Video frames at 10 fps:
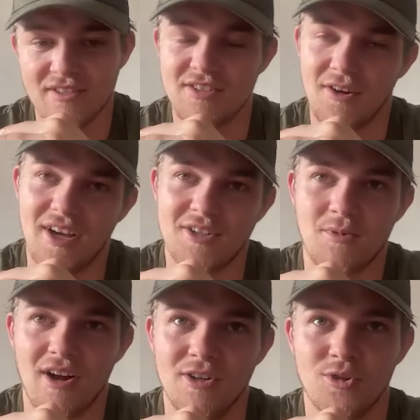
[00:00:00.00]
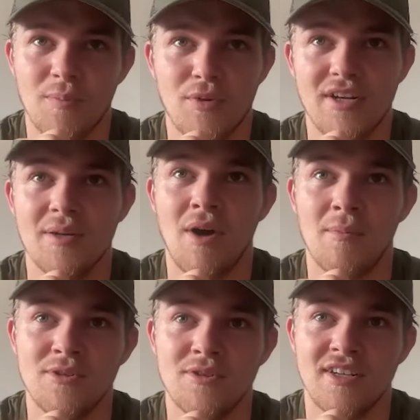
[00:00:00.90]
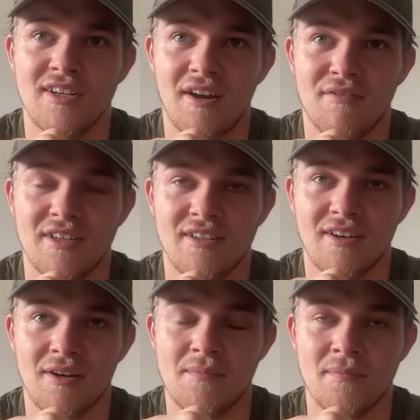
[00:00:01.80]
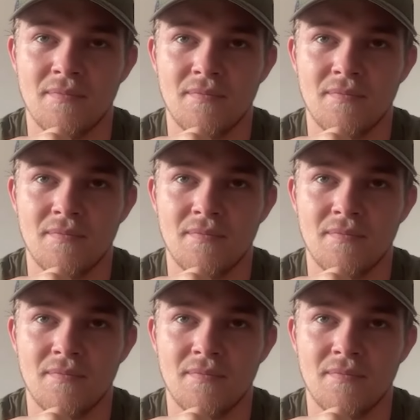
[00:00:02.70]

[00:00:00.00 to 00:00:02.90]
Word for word: So that's why I enjoy putting in my music, and I think um,